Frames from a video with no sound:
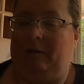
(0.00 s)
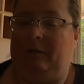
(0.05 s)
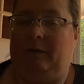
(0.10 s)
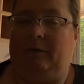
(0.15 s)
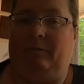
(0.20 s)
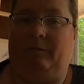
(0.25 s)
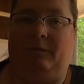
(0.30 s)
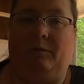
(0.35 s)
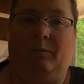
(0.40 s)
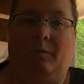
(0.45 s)

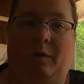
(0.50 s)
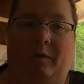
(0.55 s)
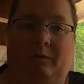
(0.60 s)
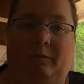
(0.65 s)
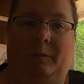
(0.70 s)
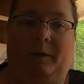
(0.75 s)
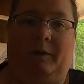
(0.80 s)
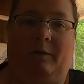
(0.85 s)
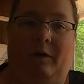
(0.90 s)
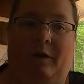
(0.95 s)
if you
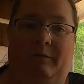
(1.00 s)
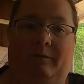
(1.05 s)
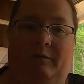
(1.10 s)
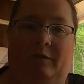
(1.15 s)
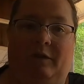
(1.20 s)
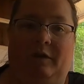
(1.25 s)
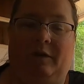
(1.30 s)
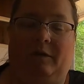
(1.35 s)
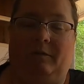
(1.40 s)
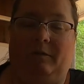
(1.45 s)
watch my craft
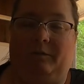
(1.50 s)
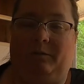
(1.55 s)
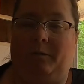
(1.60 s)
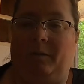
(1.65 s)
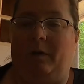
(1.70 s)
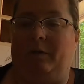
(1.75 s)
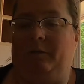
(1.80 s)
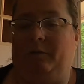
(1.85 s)
channel as well,